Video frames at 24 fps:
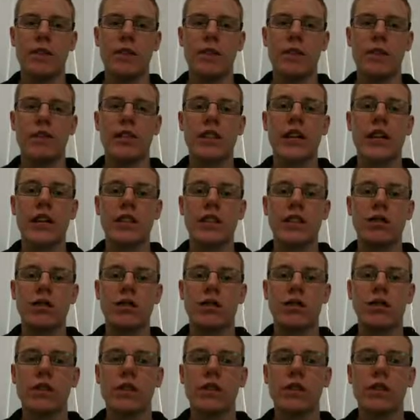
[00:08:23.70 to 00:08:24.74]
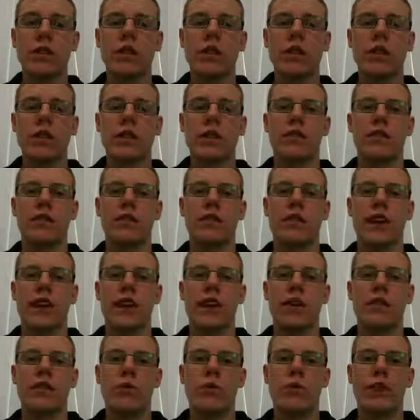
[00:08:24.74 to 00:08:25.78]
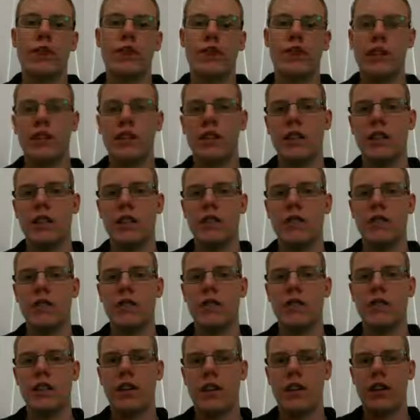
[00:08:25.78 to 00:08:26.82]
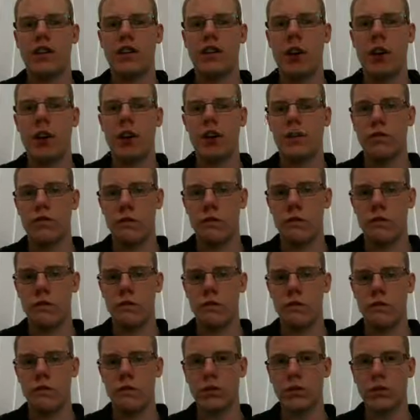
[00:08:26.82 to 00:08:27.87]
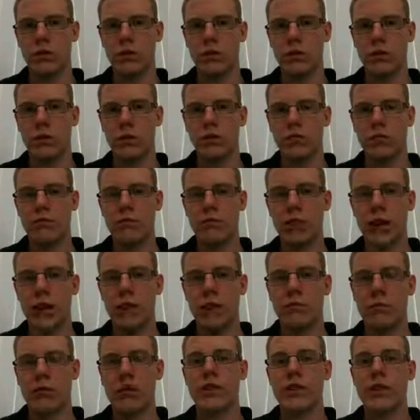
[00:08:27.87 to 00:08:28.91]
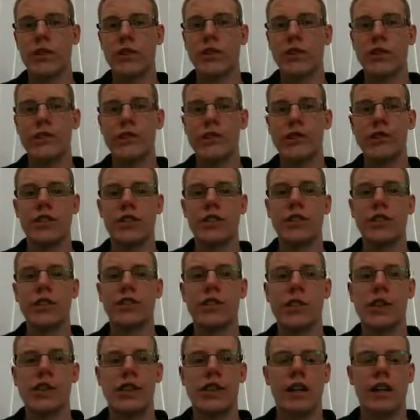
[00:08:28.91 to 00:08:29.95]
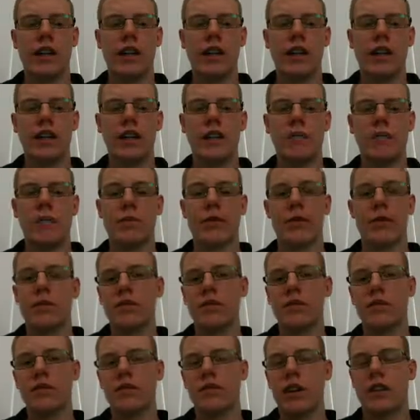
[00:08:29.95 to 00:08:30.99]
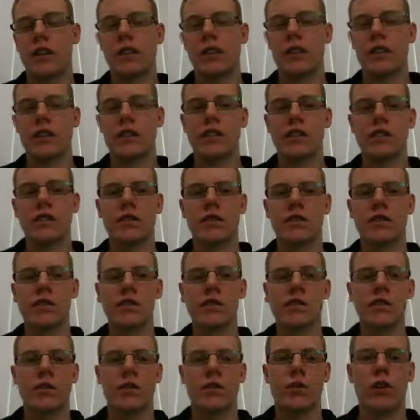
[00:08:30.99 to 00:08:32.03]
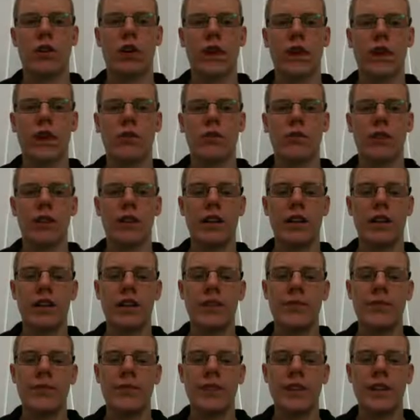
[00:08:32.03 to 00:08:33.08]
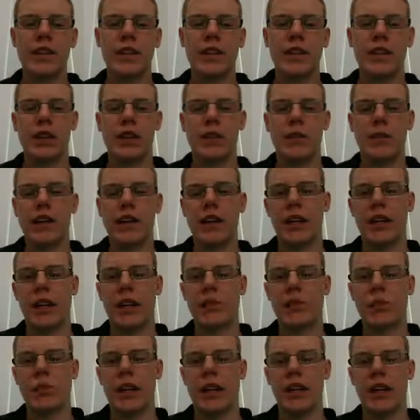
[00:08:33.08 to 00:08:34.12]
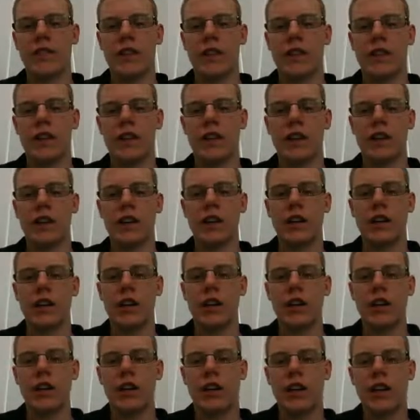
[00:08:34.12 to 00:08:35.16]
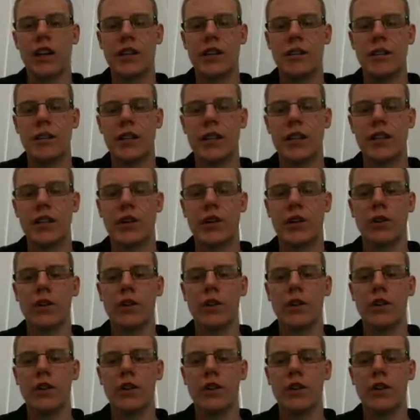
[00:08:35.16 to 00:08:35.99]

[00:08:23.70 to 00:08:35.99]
scheduled, then how quickly the overall process finishes ends up being affected to a higher degree. And again, we have a tighter window